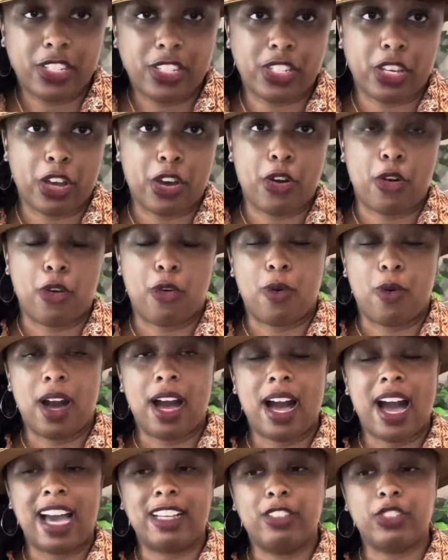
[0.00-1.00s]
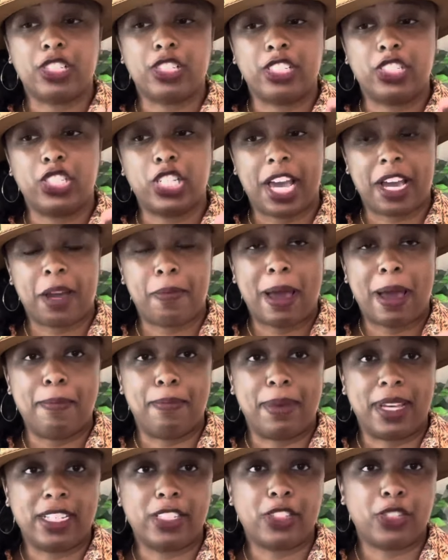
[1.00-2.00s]
So I usually check my
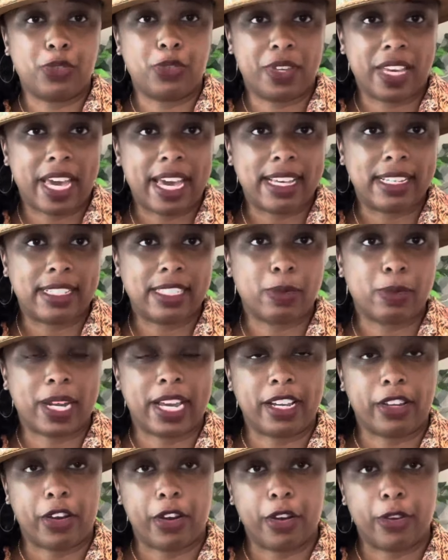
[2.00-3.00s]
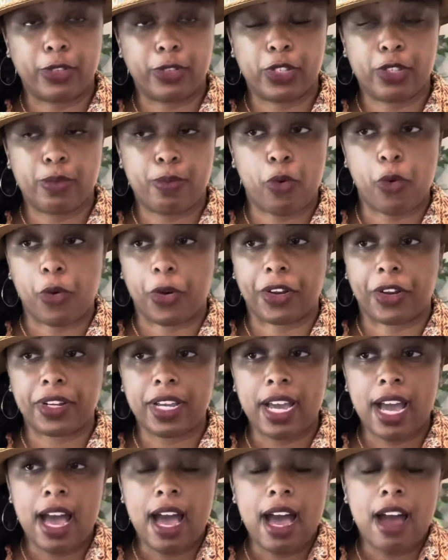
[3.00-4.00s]
big suitcase when I go to the
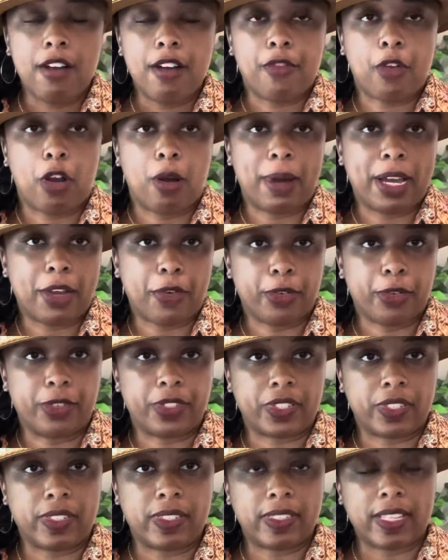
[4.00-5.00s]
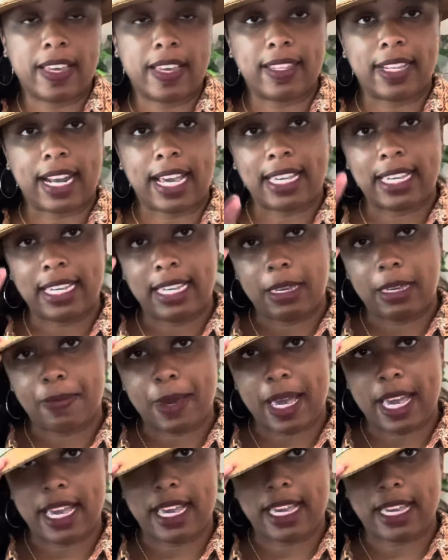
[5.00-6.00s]
port for all my cruises, and then I keep
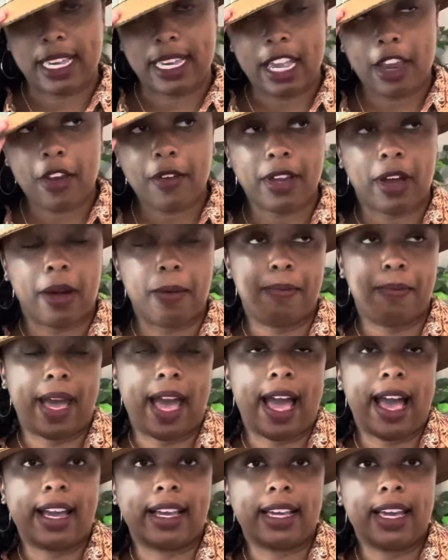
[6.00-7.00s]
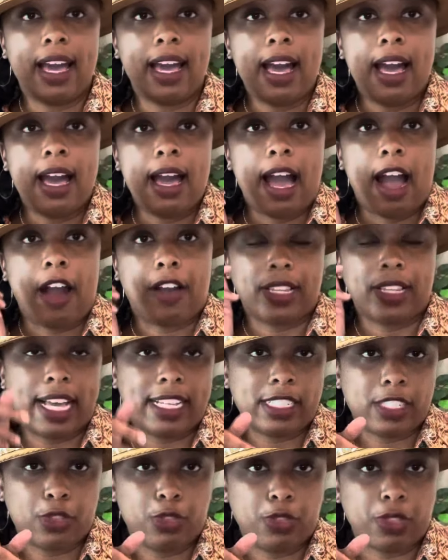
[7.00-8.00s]
a carry-on bag. Our
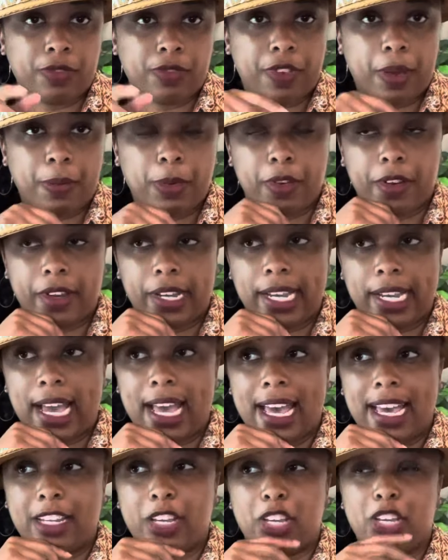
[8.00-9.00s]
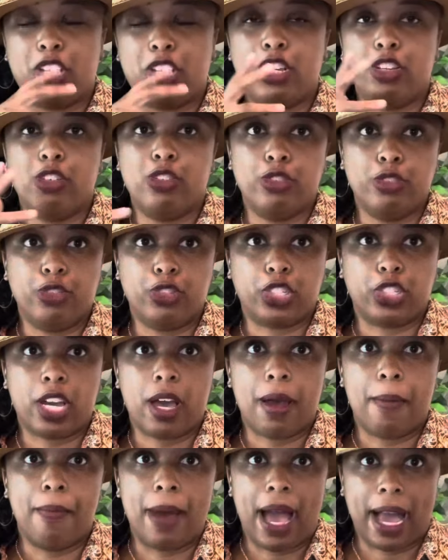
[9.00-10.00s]
last cruise in February, I had a huge
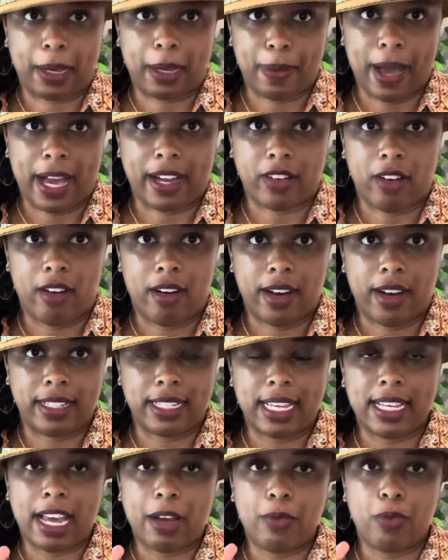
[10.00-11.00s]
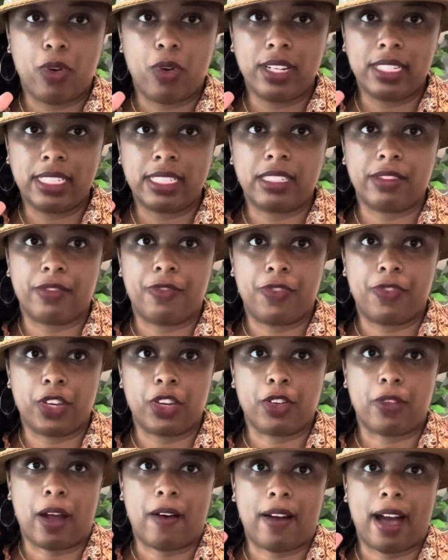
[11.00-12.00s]
backpack on, and I wanted to
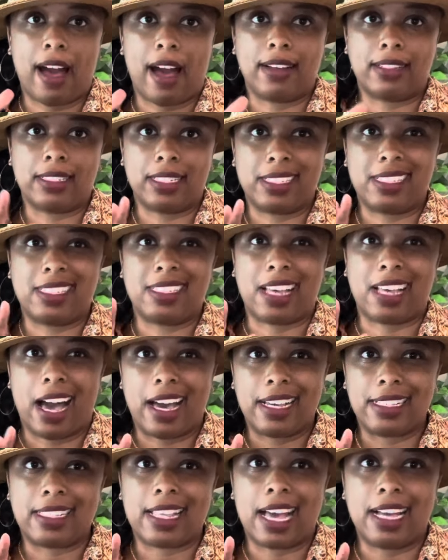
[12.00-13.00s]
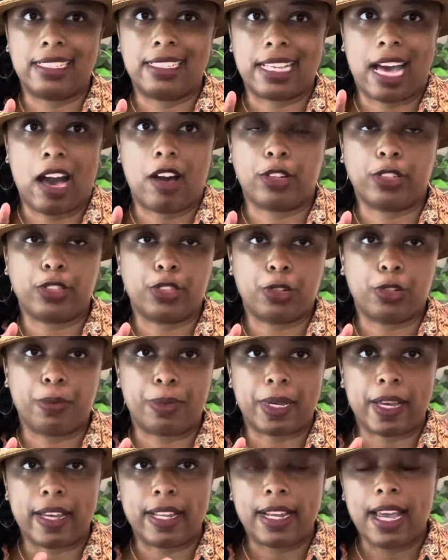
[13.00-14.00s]
figure out how to size that down a little
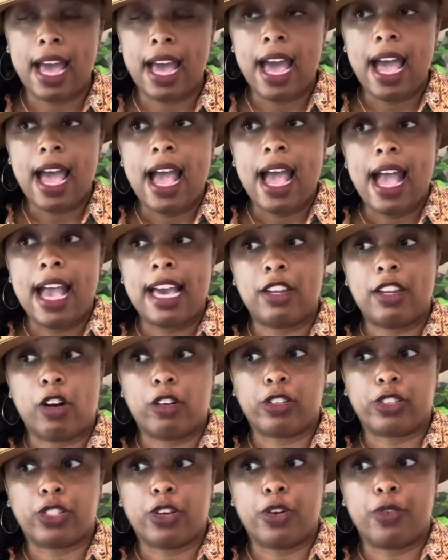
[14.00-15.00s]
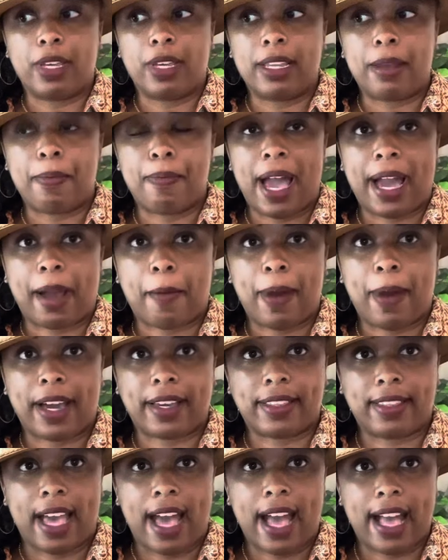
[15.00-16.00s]
bit and also get a
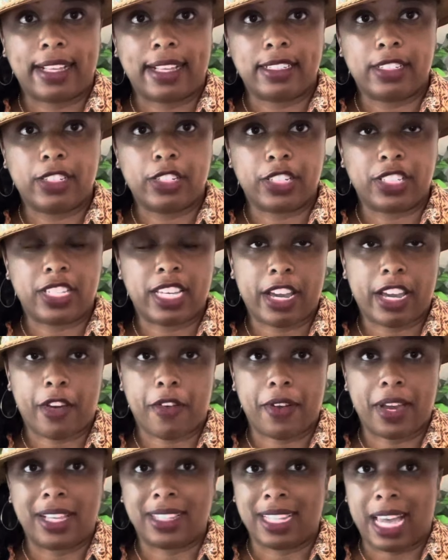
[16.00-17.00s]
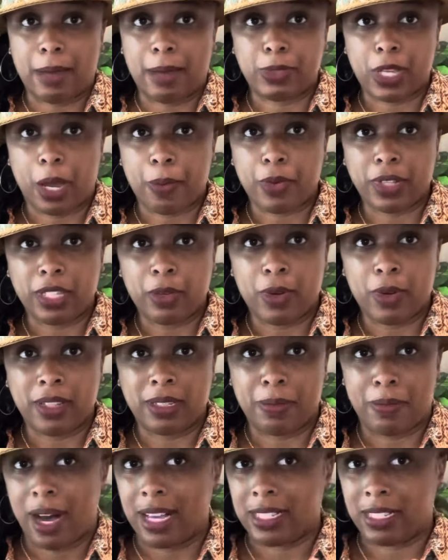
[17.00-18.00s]
backpack that could carry a laptop really
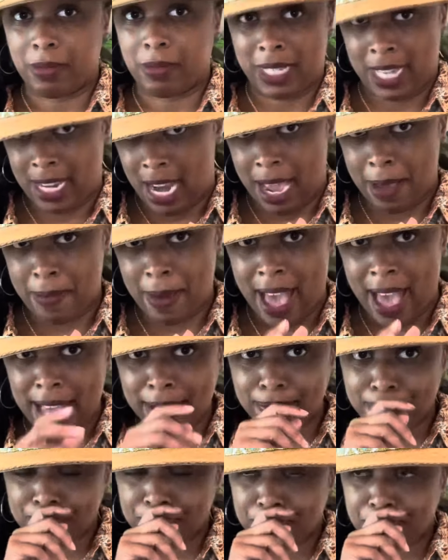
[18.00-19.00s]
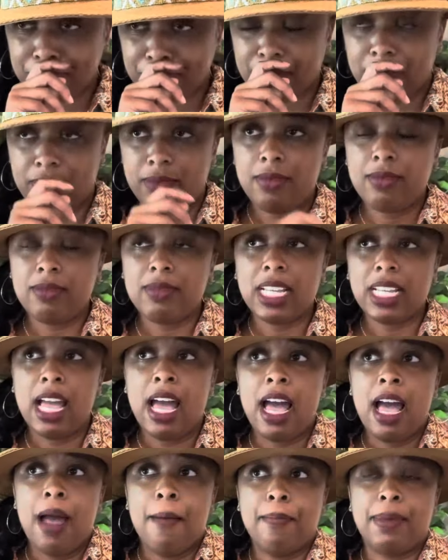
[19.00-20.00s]
well and possibly an iPad.
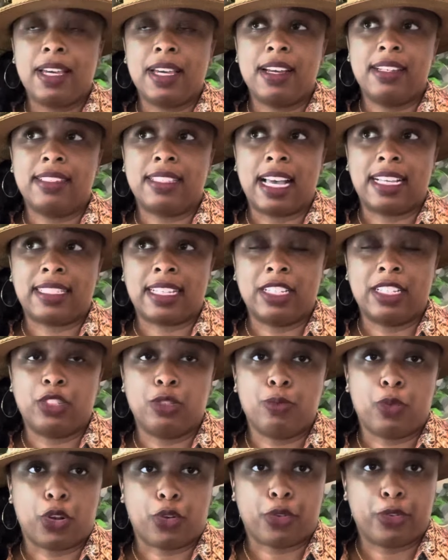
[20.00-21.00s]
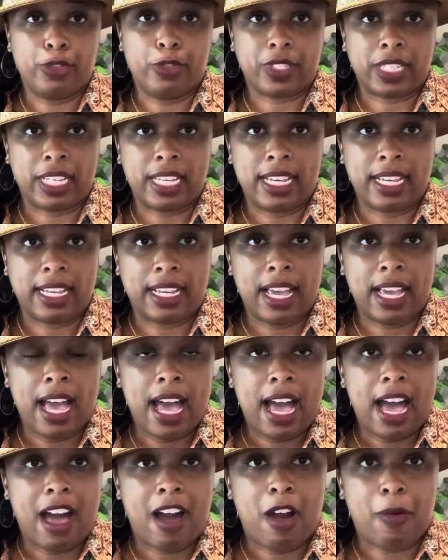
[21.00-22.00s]
Because as I do more cruising,
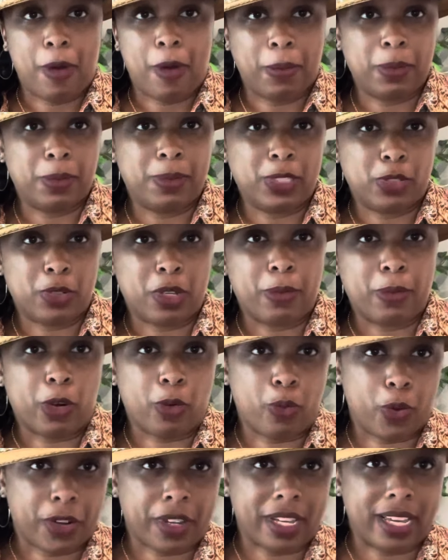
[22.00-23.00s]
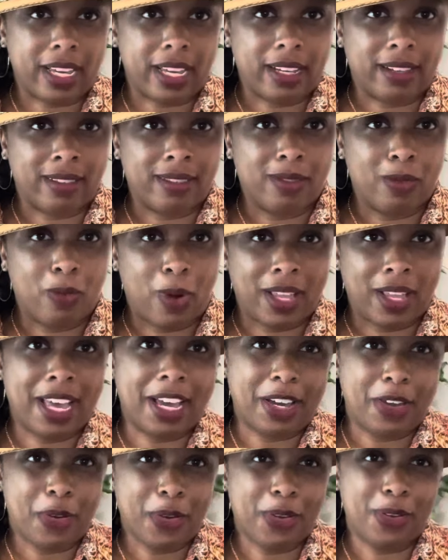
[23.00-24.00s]
I'll probably be doing more working while
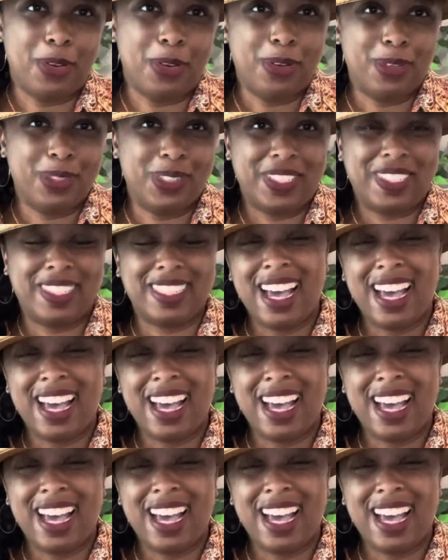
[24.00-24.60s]
I cruise.